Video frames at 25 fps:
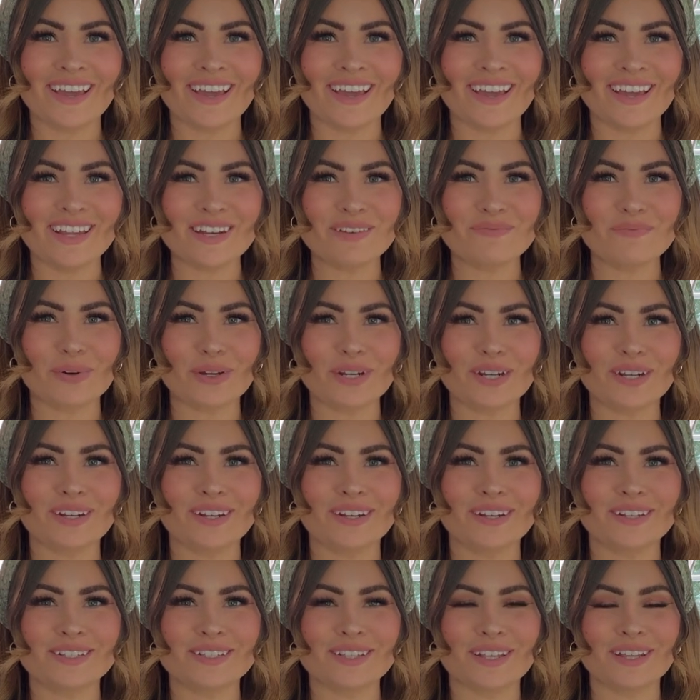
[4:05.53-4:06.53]
and
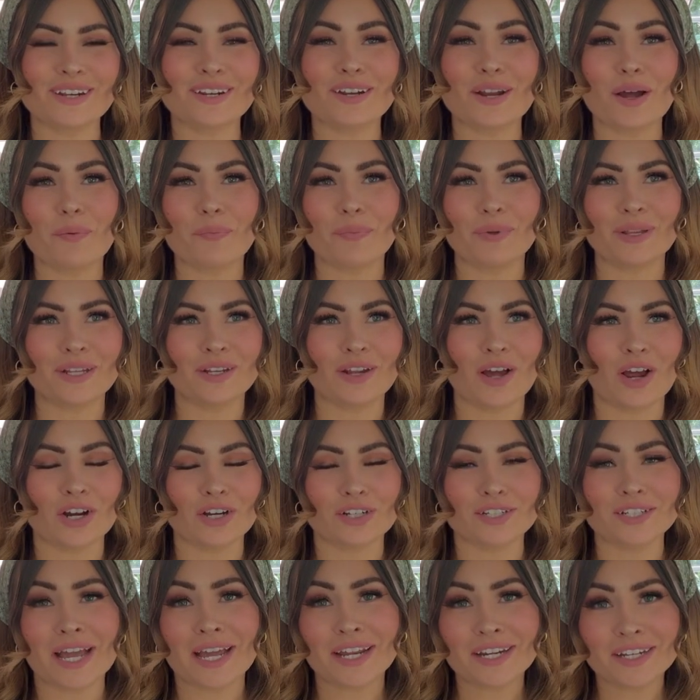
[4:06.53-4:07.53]
set it up in
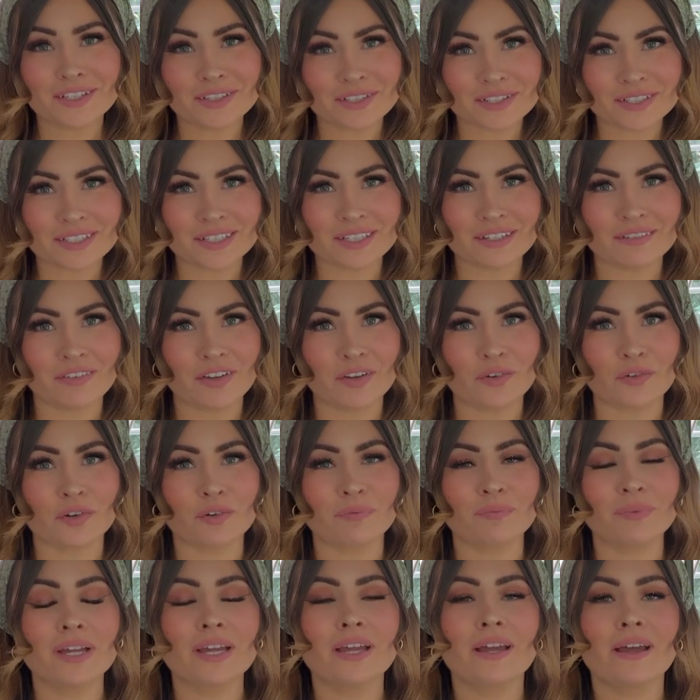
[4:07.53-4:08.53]
our tiny little living
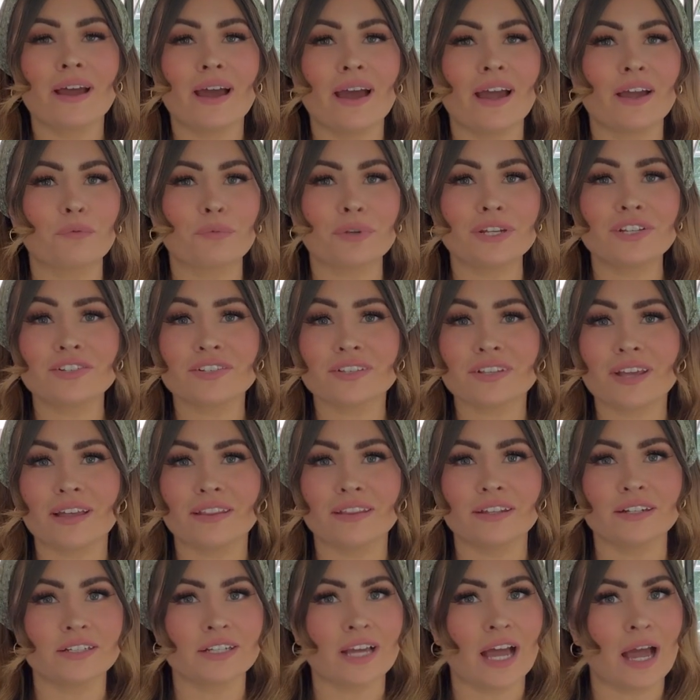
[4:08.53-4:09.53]
room, and we just
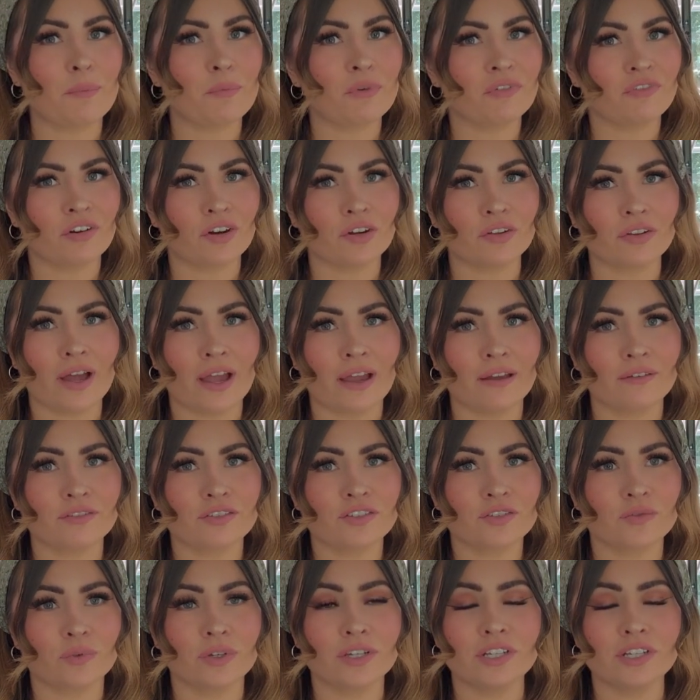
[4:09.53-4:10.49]
had the time of our lives.